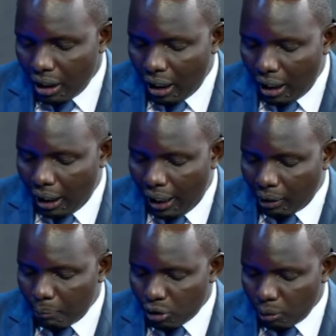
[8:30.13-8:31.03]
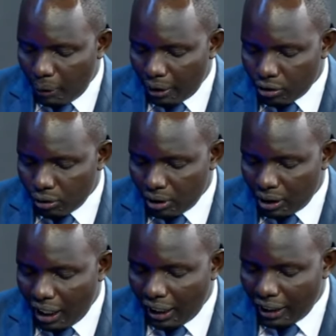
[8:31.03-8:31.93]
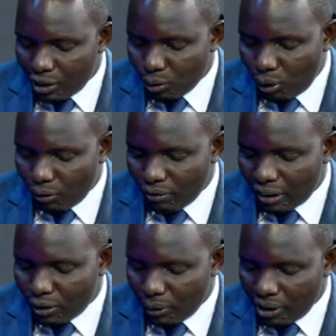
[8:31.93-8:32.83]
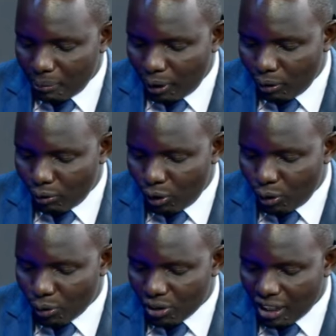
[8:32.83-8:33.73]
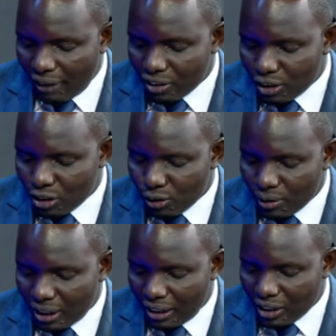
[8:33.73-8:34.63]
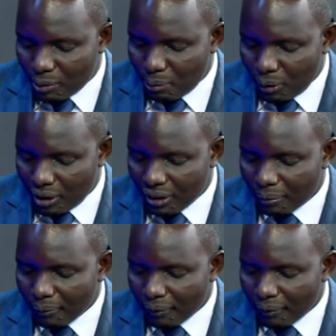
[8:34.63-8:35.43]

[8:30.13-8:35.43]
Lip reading: Archbishop Harrison Ng'ang'a is one of the great men of God who serves in truth and in spirit.